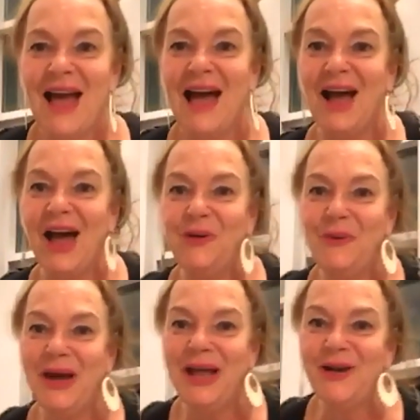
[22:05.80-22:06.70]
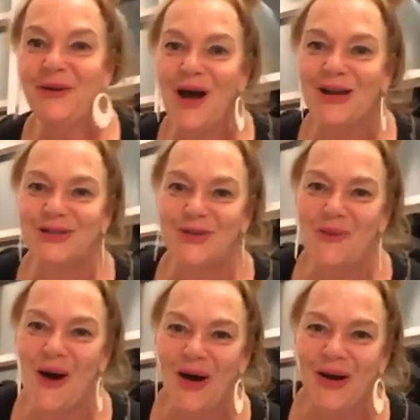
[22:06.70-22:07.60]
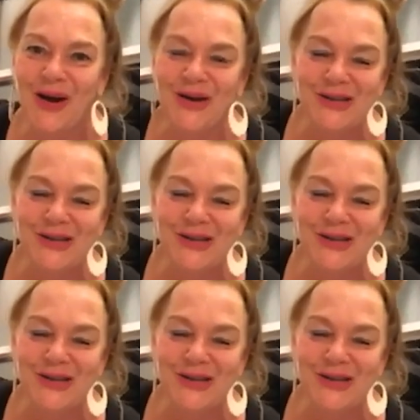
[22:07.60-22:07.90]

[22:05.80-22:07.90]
I kind of went across the waters